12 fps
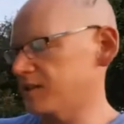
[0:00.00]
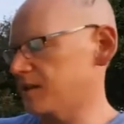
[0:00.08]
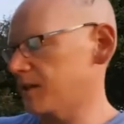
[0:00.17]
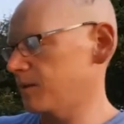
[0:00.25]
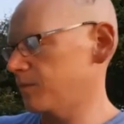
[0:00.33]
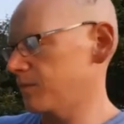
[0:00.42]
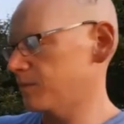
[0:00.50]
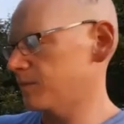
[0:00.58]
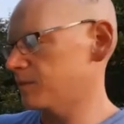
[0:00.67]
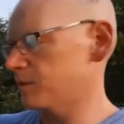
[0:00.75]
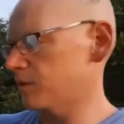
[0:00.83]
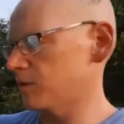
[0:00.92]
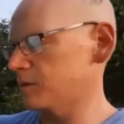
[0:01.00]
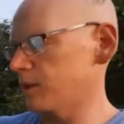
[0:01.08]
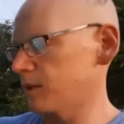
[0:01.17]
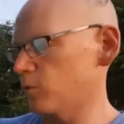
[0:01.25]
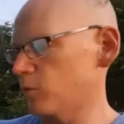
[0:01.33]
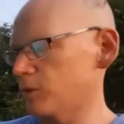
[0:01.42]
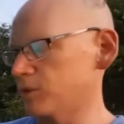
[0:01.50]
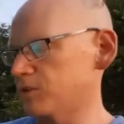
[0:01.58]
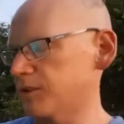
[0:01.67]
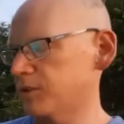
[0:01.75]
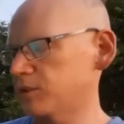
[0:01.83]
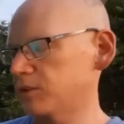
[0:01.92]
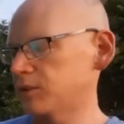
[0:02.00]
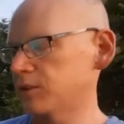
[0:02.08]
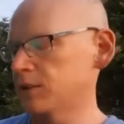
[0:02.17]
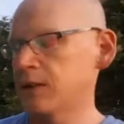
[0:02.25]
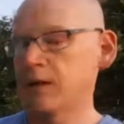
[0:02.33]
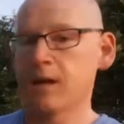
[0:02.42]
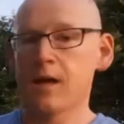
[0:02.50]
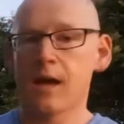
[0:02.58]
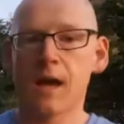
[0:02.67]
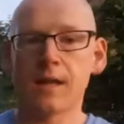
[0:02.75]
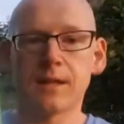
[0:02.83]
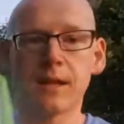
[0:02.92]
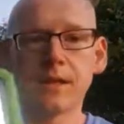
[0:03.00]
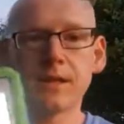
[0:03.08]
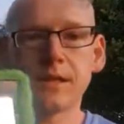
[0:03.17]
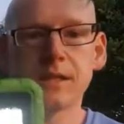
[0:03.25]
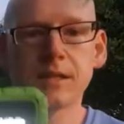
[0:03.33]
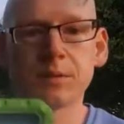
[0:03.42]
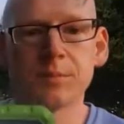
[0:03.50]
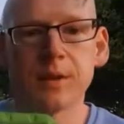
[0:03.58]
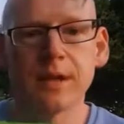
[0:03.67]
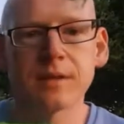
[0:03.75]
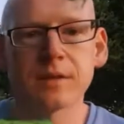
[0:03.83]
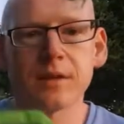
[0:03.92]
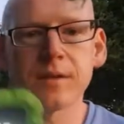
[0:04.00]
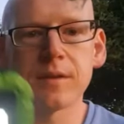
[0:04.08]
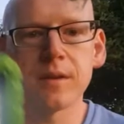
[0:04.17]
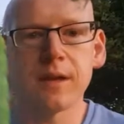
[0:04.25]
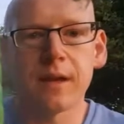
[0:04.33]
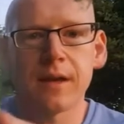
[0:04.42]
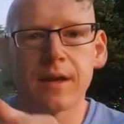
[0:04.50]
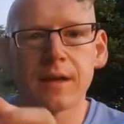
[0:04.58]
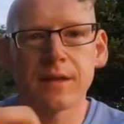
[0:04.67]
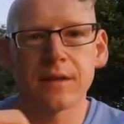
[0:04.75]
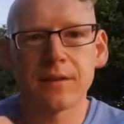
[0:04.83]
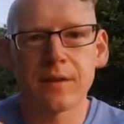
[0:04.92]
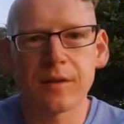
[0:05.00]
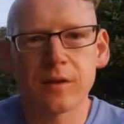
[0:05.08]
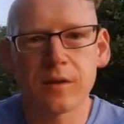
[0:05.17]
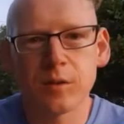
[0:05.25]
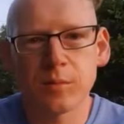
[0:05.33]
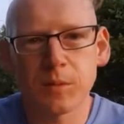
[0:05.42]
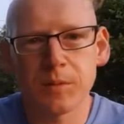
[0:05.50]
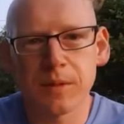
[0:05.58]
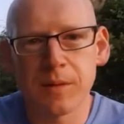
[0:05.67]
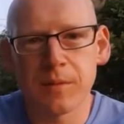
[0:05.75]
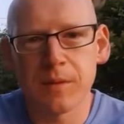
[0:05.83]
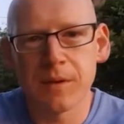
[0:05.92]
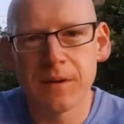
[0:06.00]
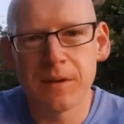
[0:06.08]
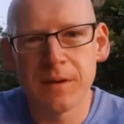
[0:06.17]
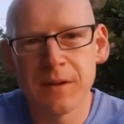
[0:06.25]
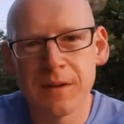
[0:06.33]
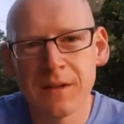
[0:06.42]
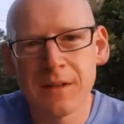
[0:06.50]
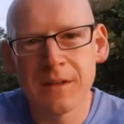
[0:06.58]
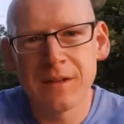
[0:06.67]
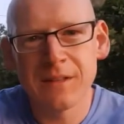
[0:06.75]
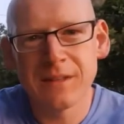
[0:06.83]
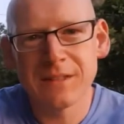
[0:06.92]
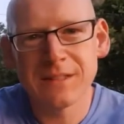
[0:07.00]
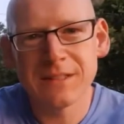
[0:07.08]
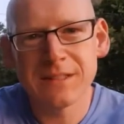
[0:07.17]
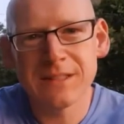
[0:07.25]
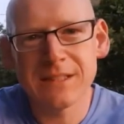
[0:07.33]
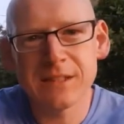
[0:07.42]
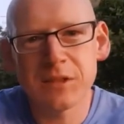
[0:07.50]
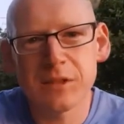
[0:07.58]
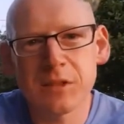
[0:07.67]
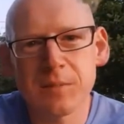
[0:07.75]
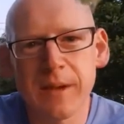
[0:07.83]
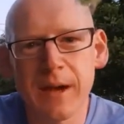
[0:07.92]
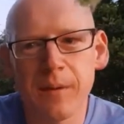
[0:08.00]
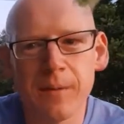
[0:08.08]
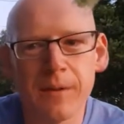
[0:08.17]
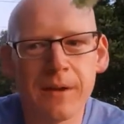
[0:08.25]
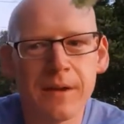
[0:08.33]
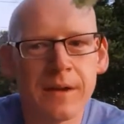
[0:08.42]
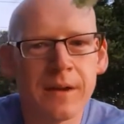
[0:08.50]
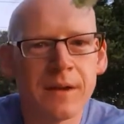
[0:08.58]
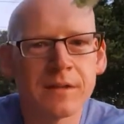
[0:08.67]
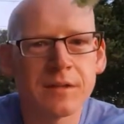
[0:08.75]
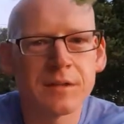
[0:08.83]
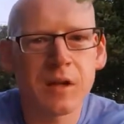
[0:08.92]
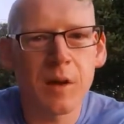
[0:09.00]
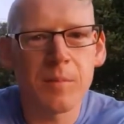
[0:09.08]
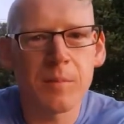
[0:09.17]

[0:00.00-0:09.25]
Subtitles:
type, so I'll select water voles, and then it displays on there. Is that going to come up now? Yeah, just about. So it's got a